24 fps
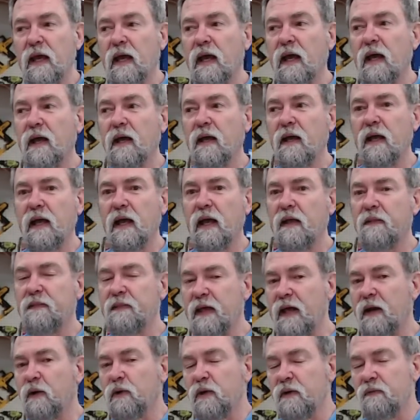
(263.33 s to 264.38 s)
And
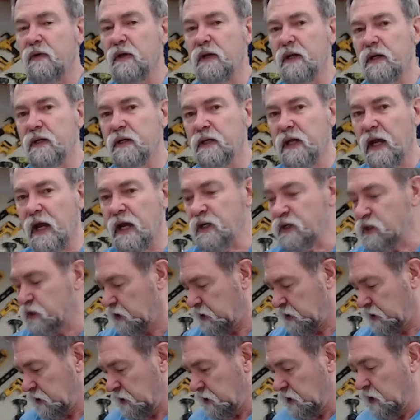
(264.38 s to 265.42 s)
that'll give you an
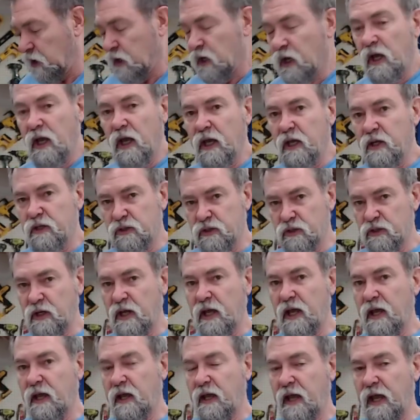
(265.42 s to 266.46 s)
indication as
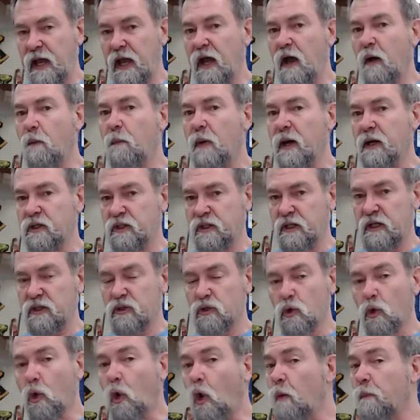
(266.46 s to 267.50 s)
to how much
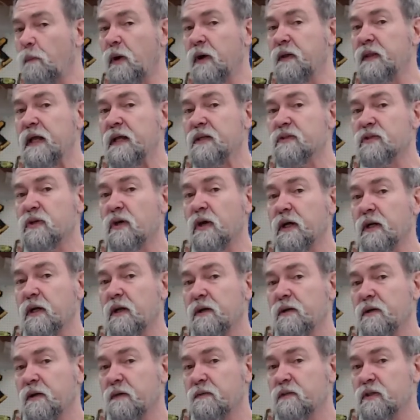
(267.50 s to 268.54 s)
gets caught by that
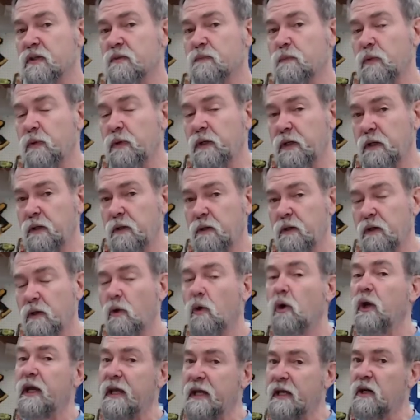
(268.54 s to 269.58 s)
cyclone I've just put in,
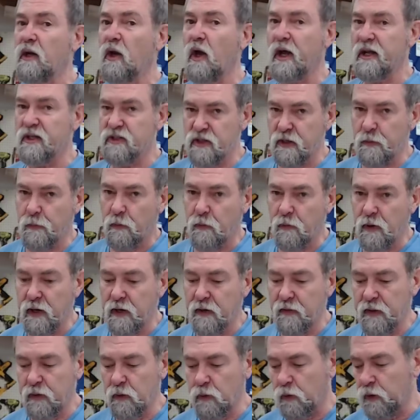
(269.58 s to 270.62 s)
or inline
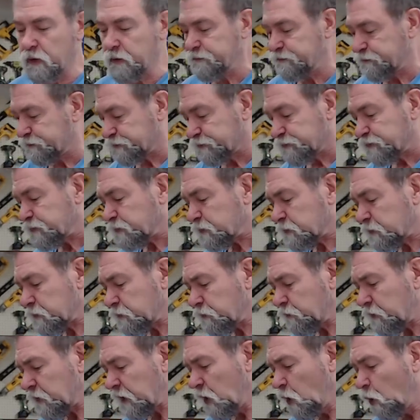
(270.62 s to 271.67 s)
separator they call it,
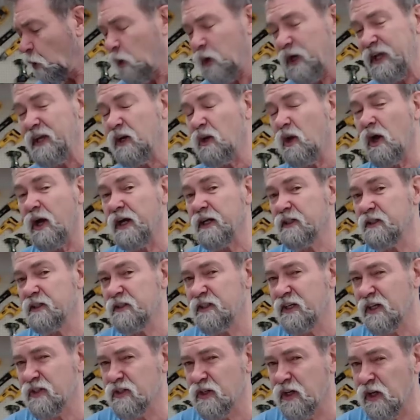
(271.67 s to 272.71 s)
or inline
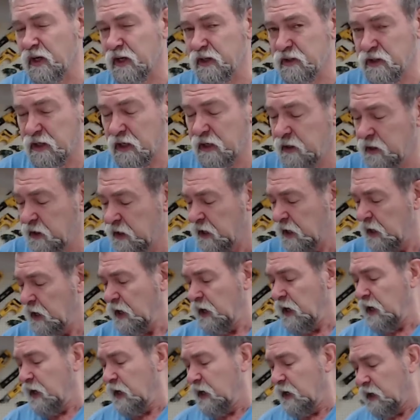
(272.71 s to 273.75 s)
dust collector,
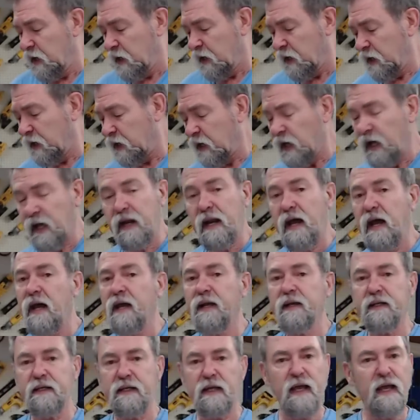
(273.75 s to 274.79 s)
and
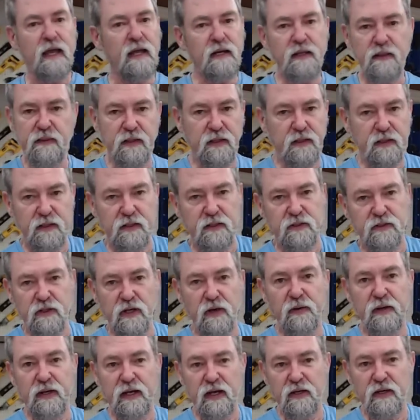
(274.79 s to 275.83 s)
hardly anything is
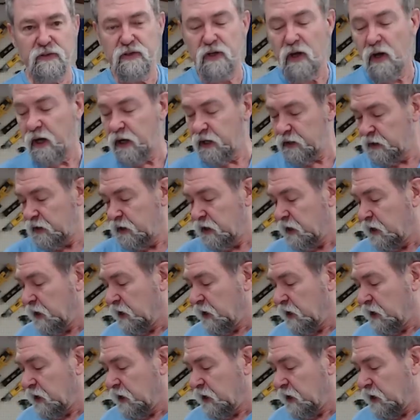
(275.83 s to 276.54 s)
going outside.